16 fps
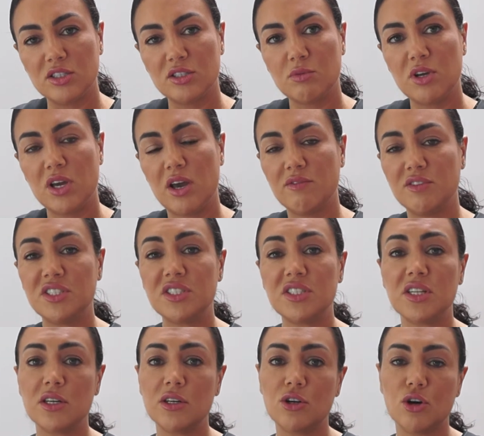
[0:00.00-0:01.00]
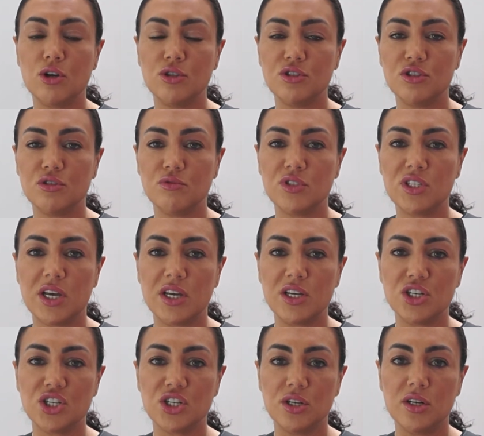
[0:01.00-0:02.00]
we have a skin
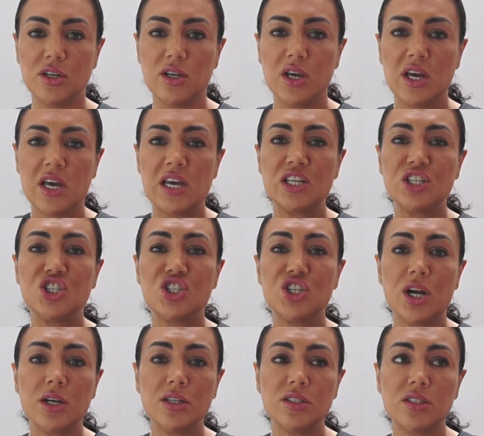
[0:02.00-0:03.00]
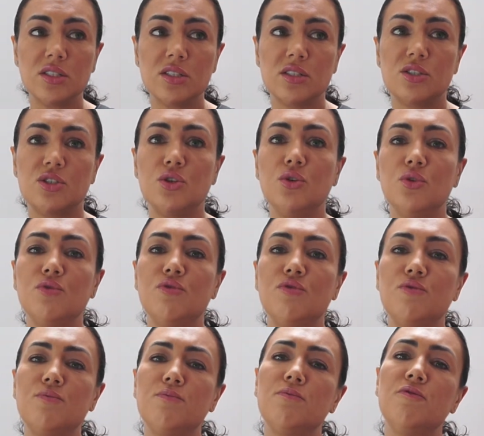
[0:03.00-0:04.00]
consultation just to
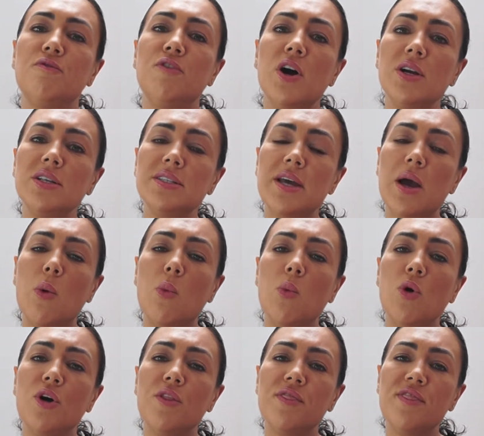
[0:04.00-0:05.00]
find out what